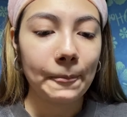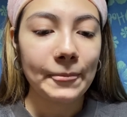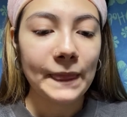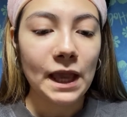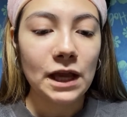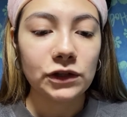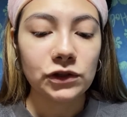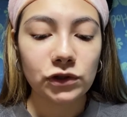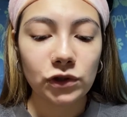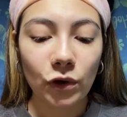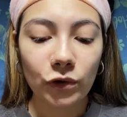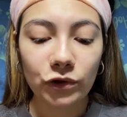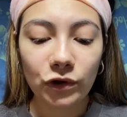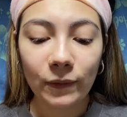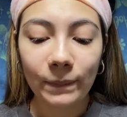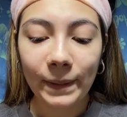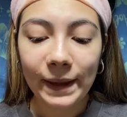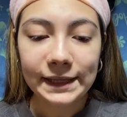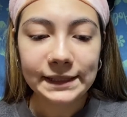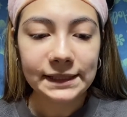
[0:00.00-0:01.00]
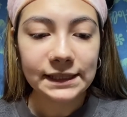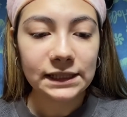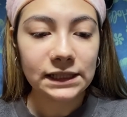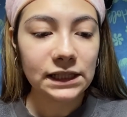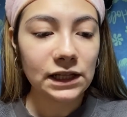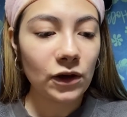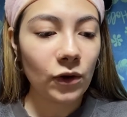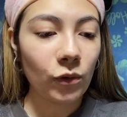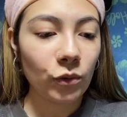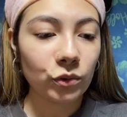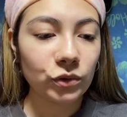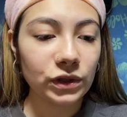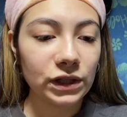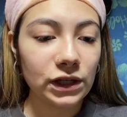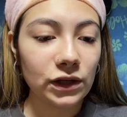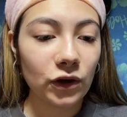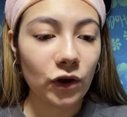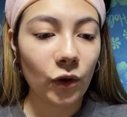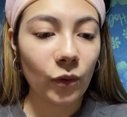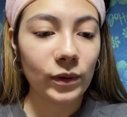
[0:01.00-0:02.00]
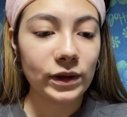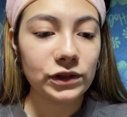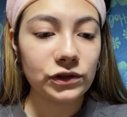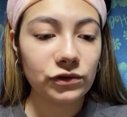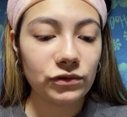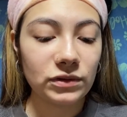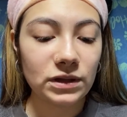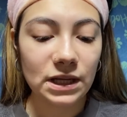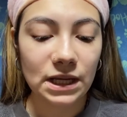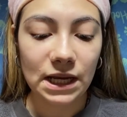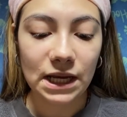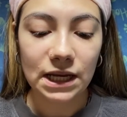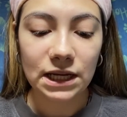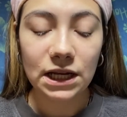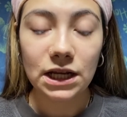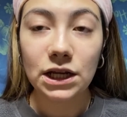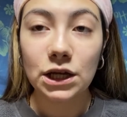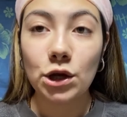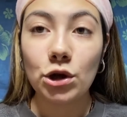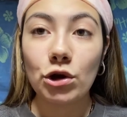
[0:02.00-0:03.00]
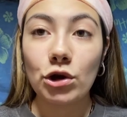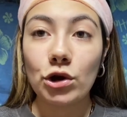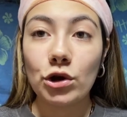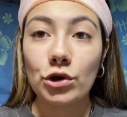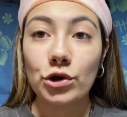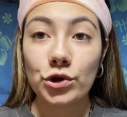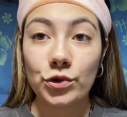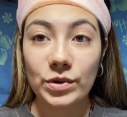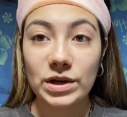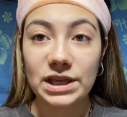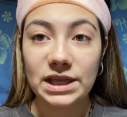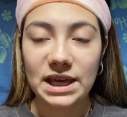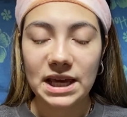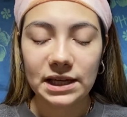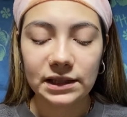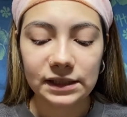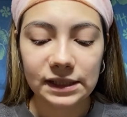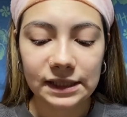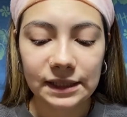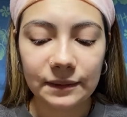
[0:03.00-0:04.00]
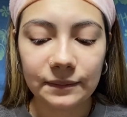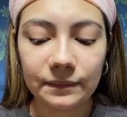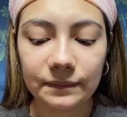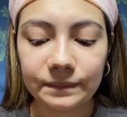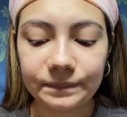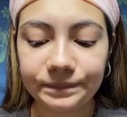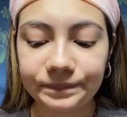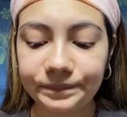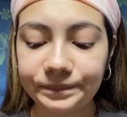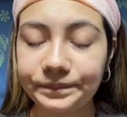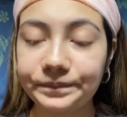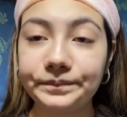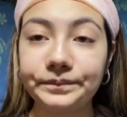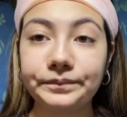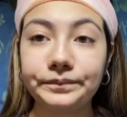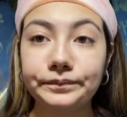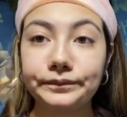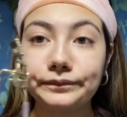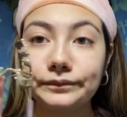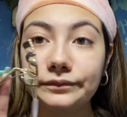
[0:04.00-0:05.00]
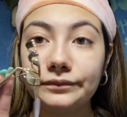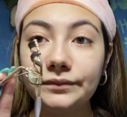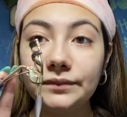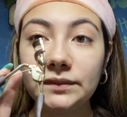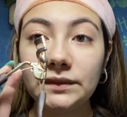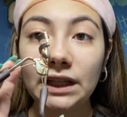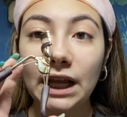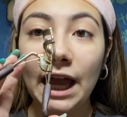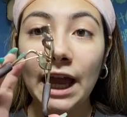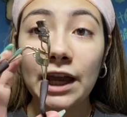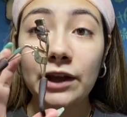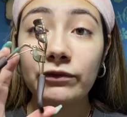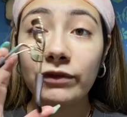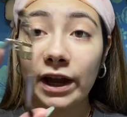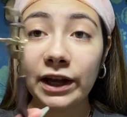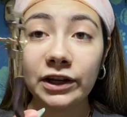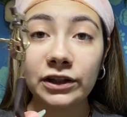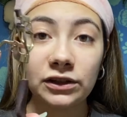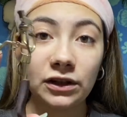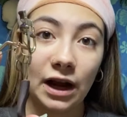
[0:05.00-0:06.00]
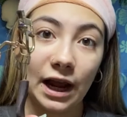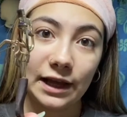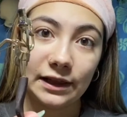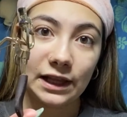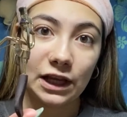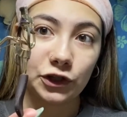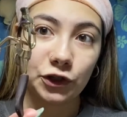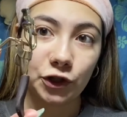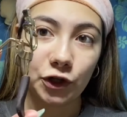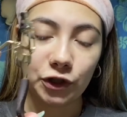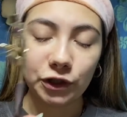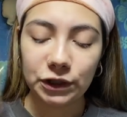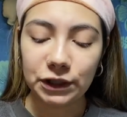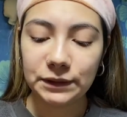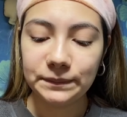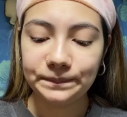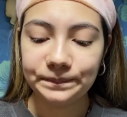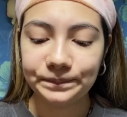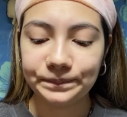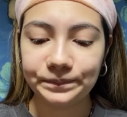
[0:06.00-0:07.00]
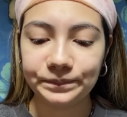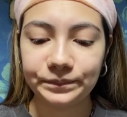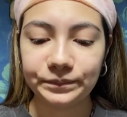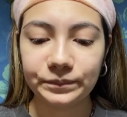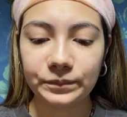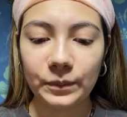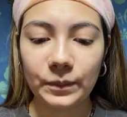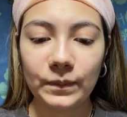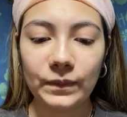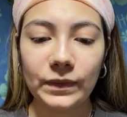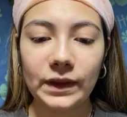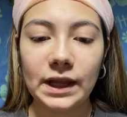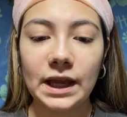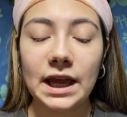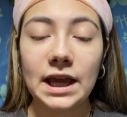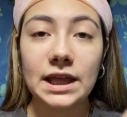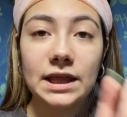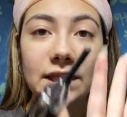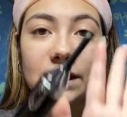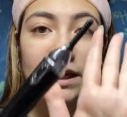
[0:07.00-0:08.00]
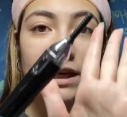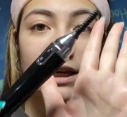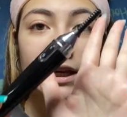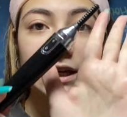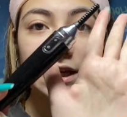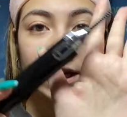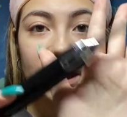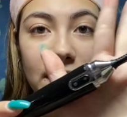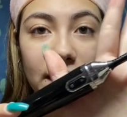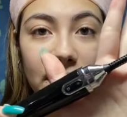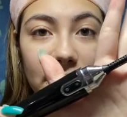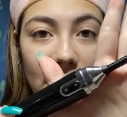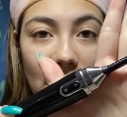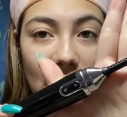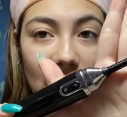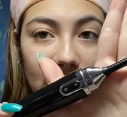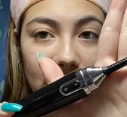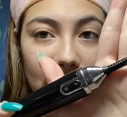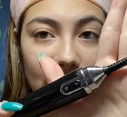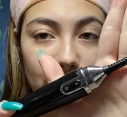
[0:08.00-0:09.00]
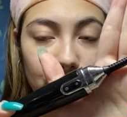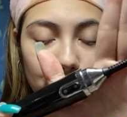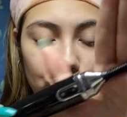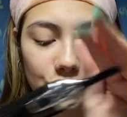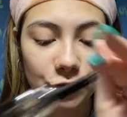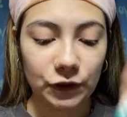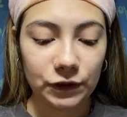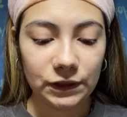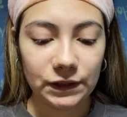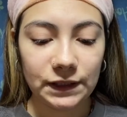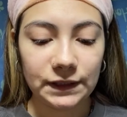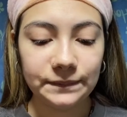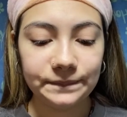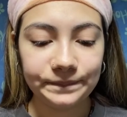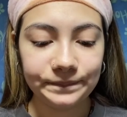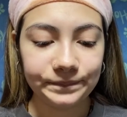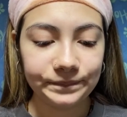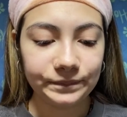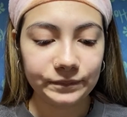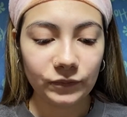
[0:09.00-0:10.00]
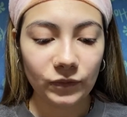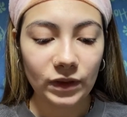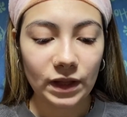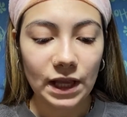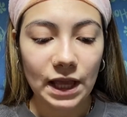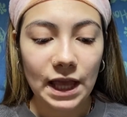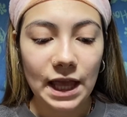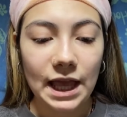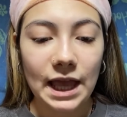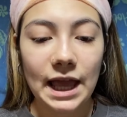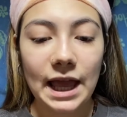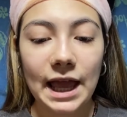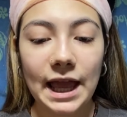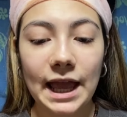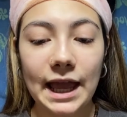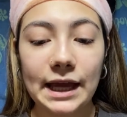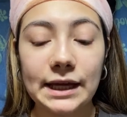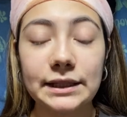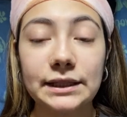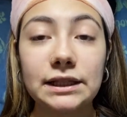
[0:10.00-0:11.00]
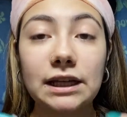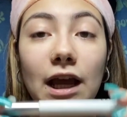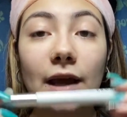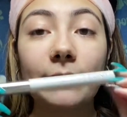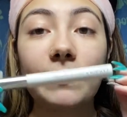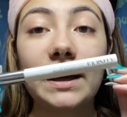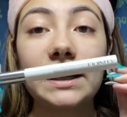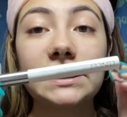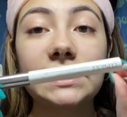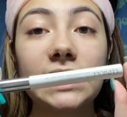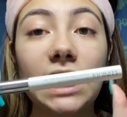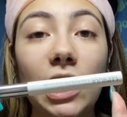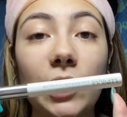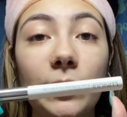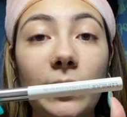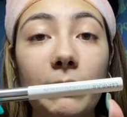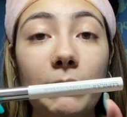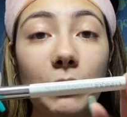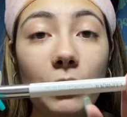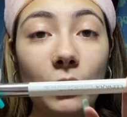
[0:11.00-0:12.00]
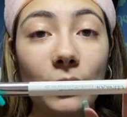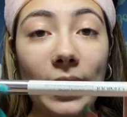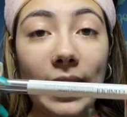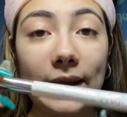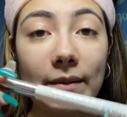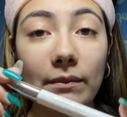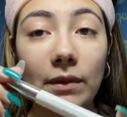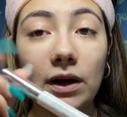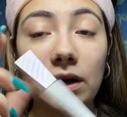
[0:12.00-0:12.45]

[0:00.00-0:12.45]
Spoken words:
So you're basically only going to need 3 things: a regular eyelash curler, the heated eyelash curler, and mascara primer.